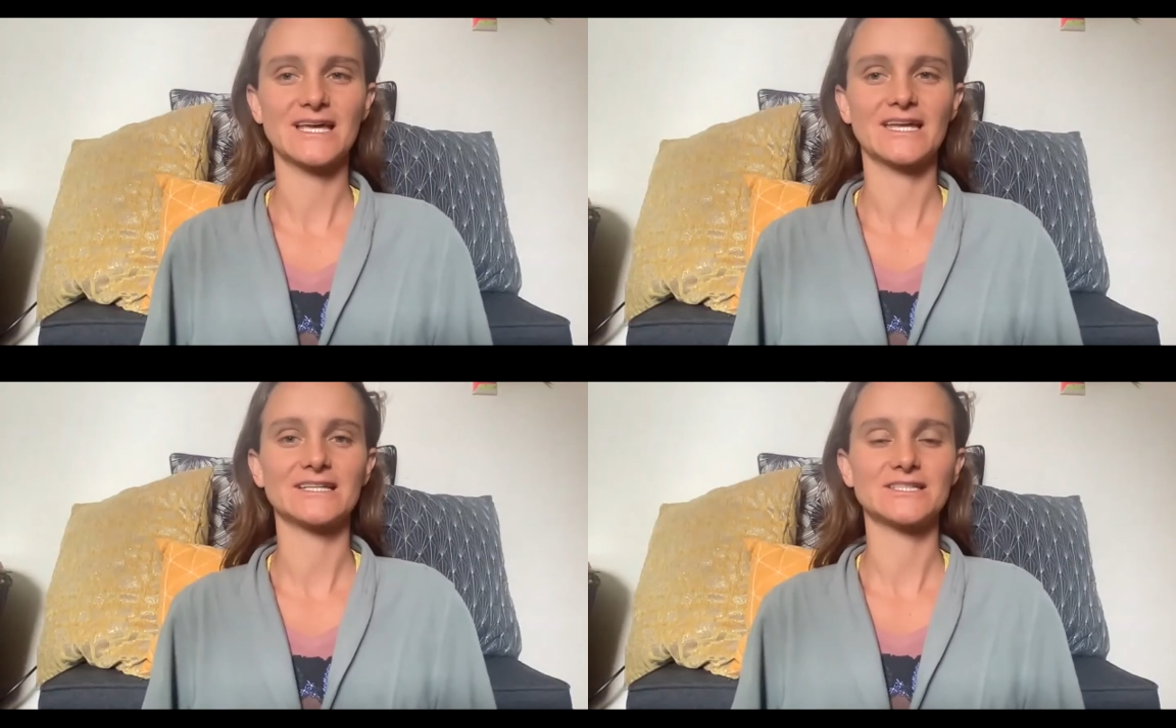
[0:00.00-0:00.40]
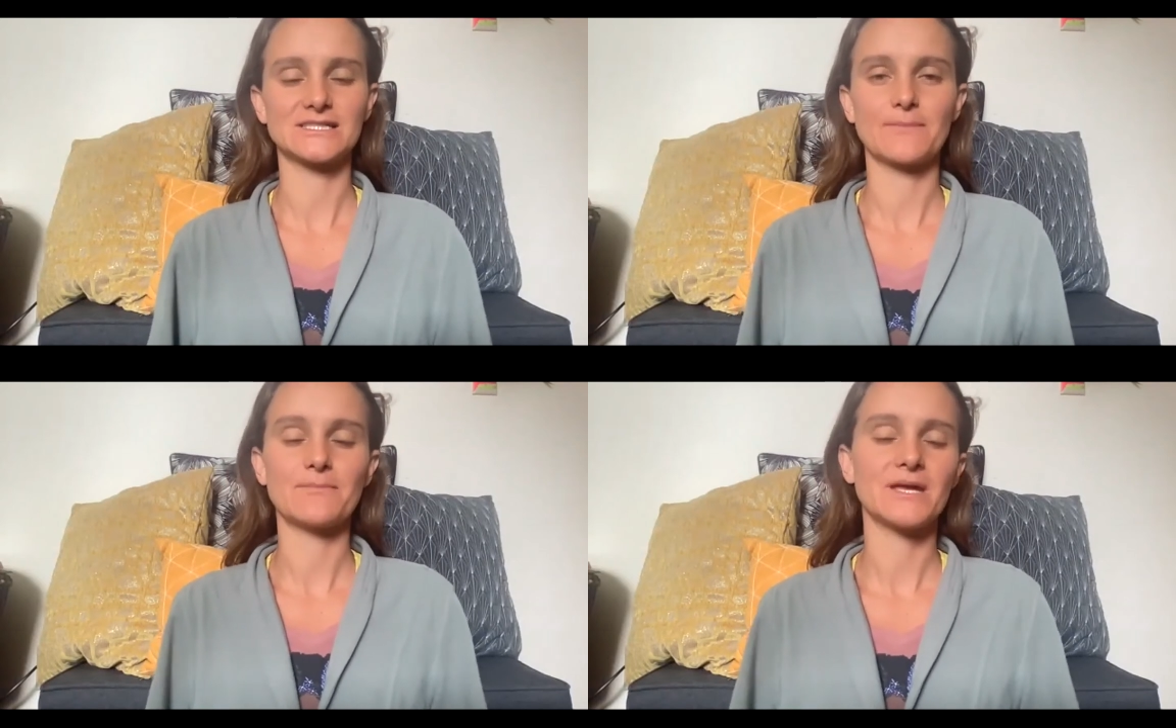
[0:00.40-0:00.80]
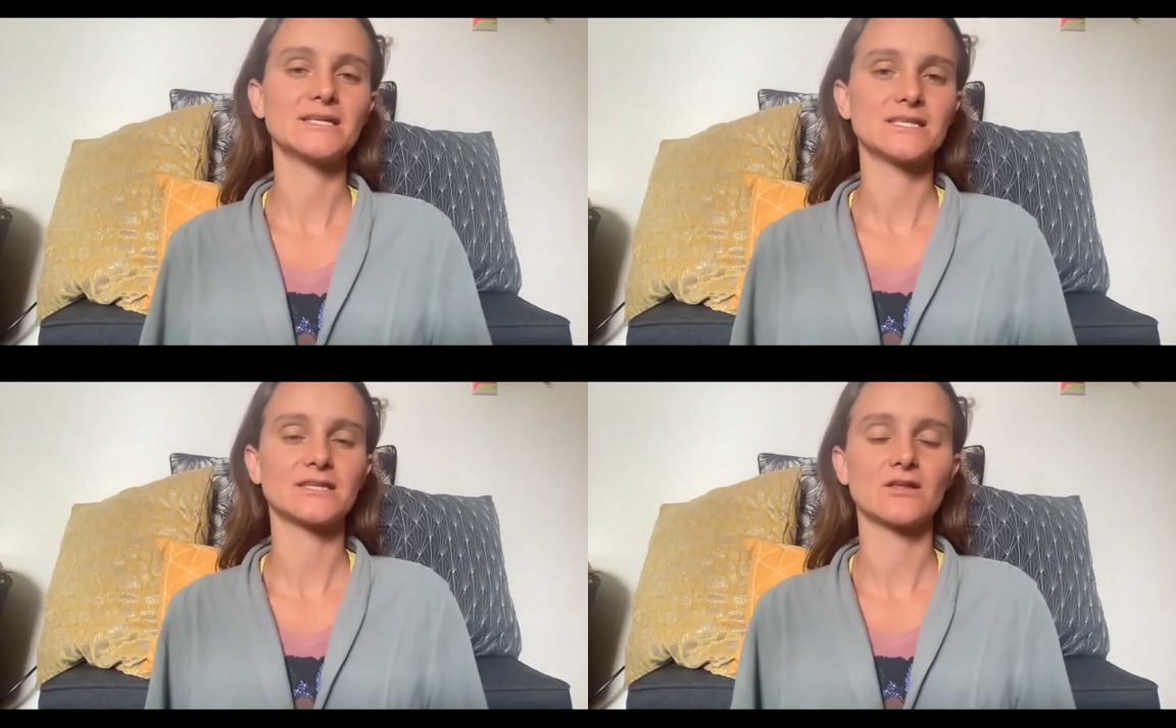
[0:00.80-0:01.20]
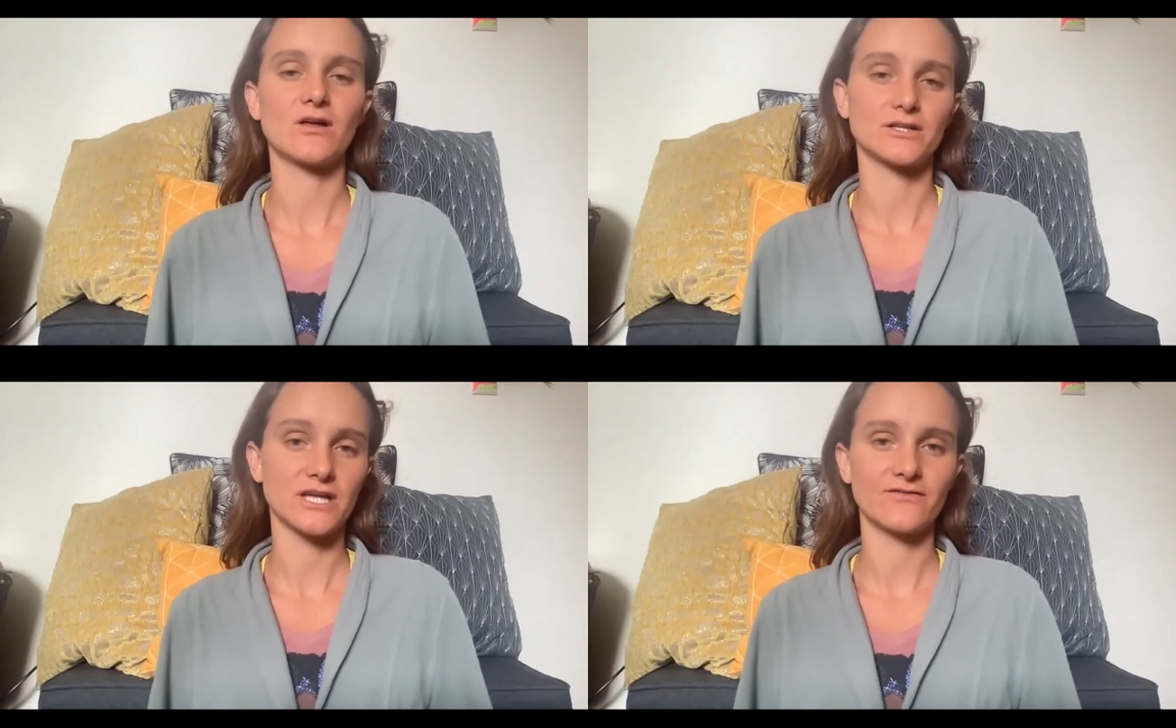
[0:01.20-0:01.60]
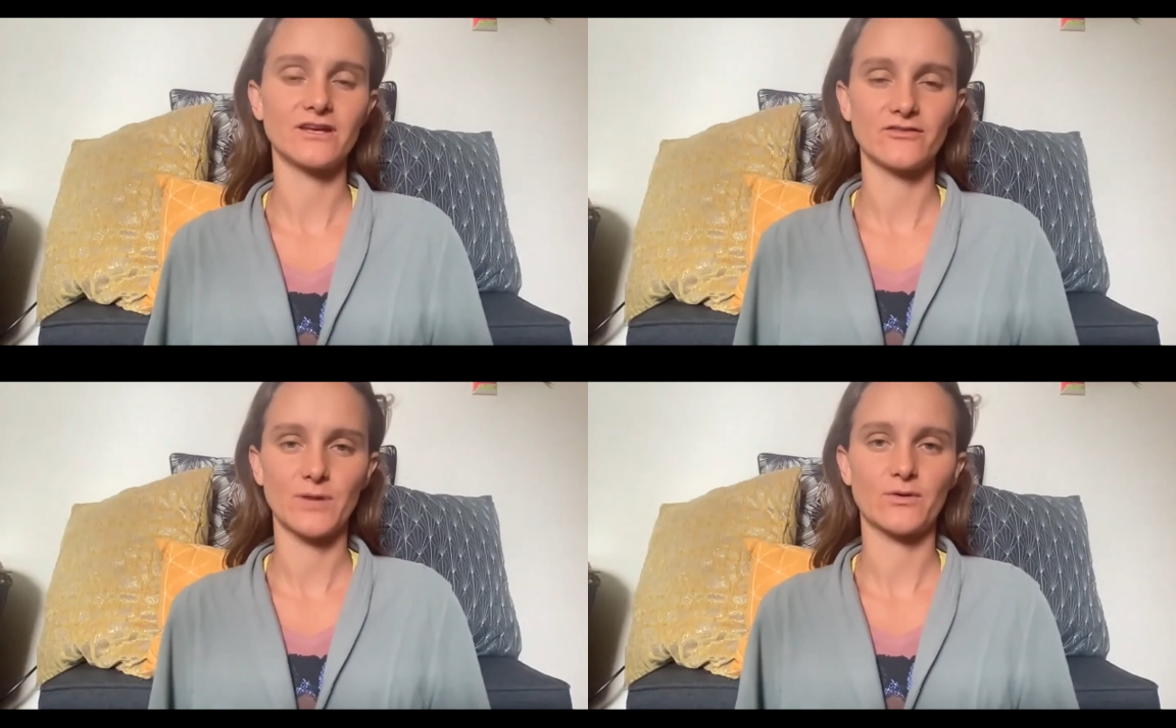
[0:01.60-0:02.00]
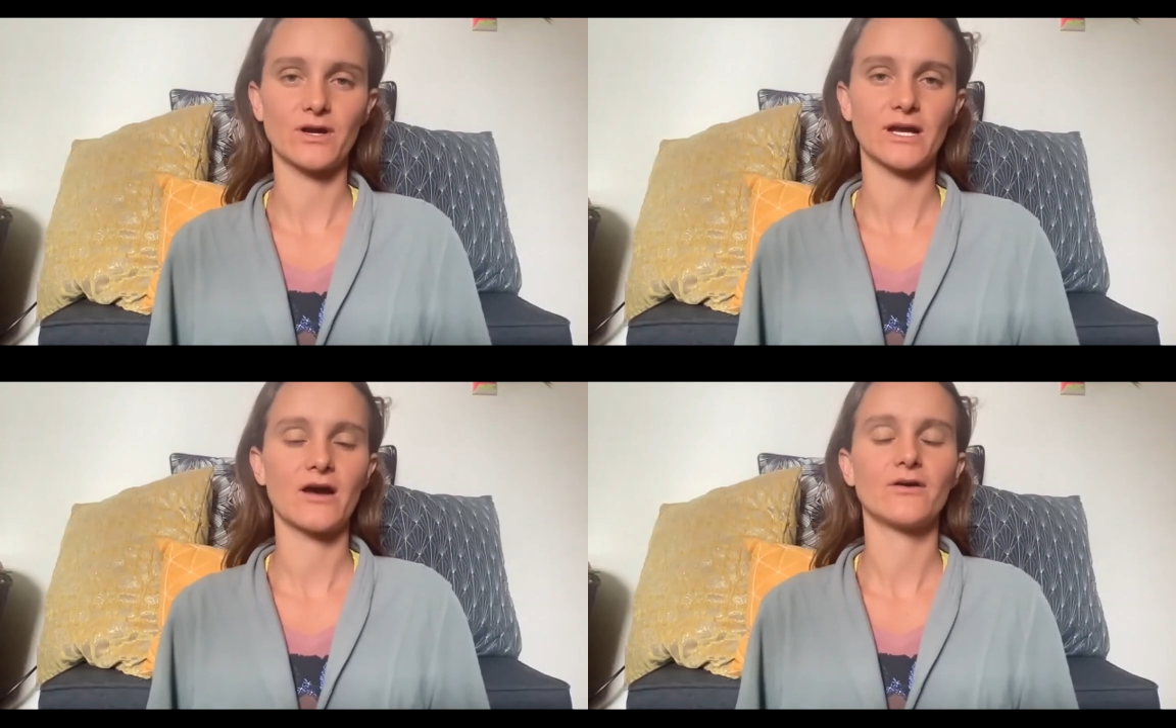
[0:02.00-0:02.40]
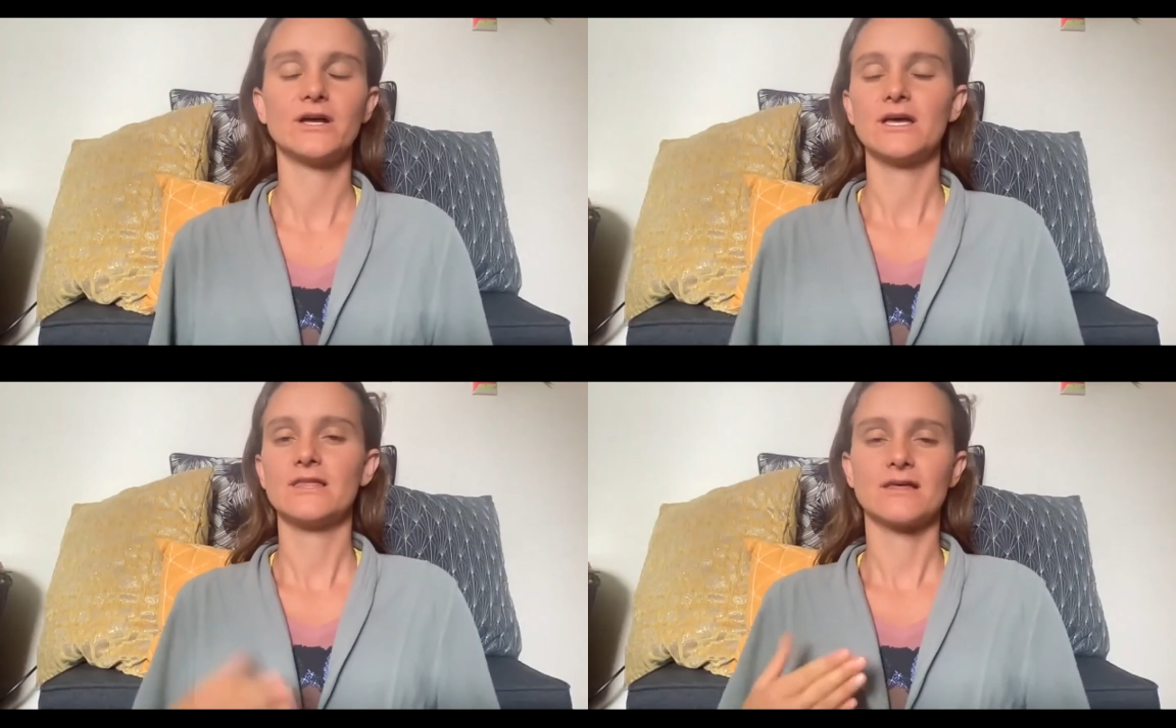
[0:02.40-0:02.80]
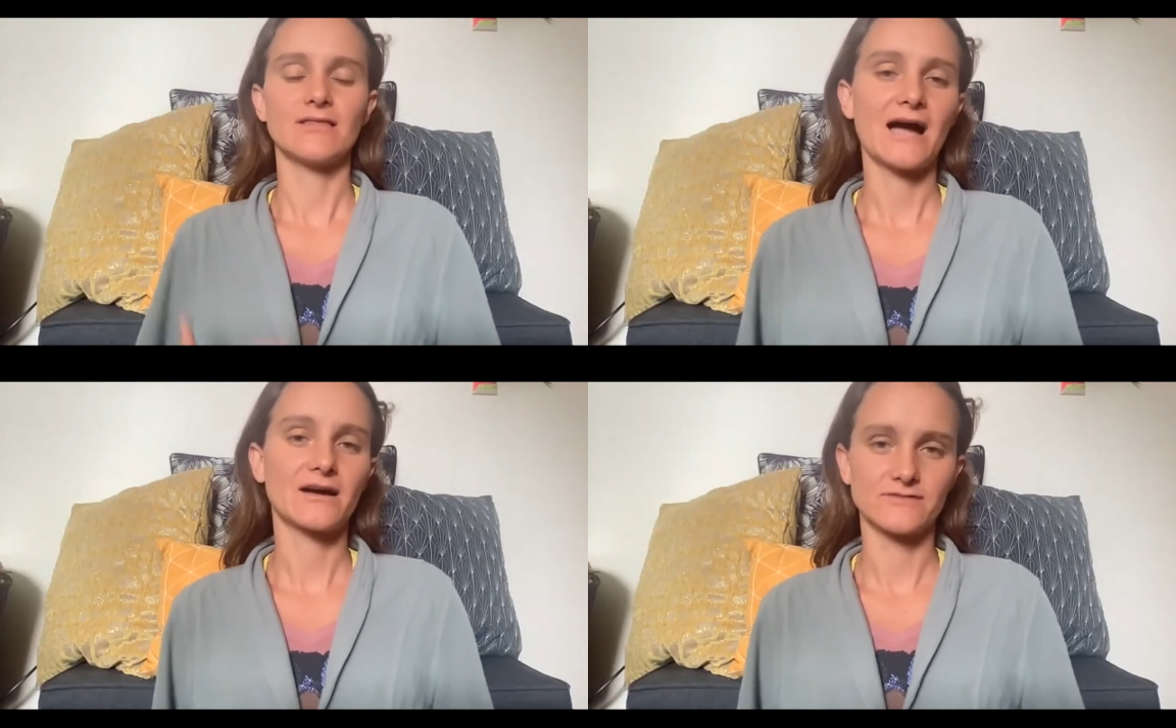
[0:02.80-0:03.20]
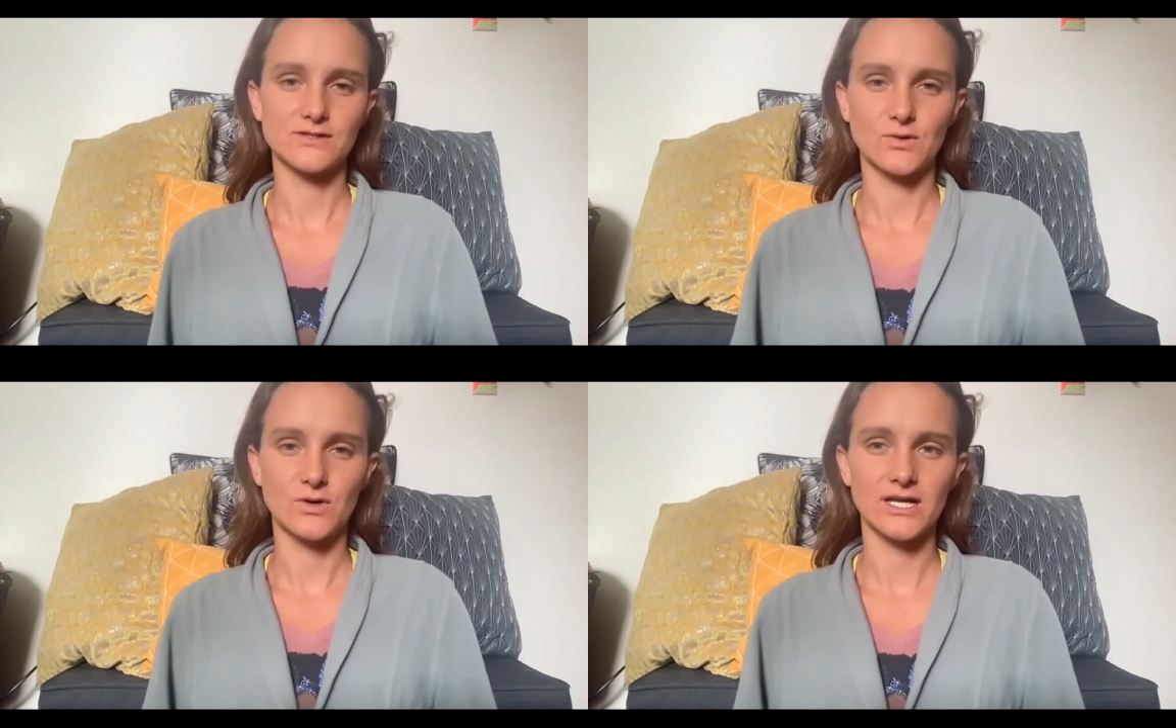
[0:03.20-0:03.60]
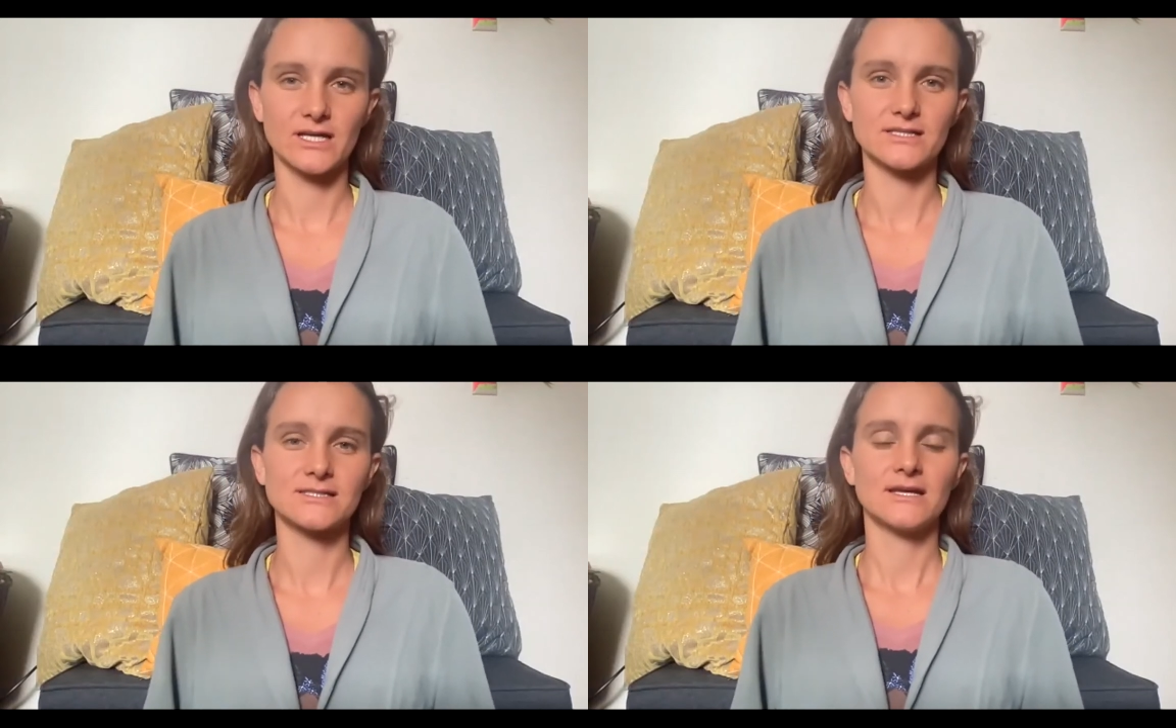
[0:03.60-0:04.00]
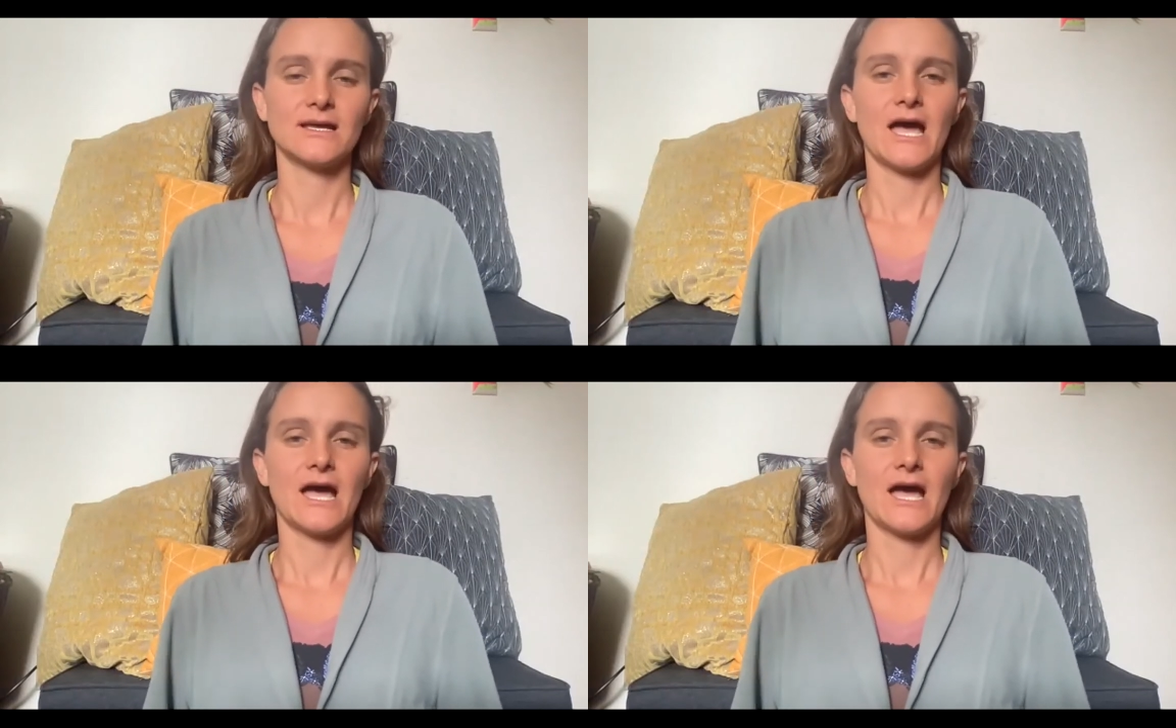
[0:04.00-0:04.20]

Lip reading: And it's just amazing the longevity of my workout, the lack of soreness,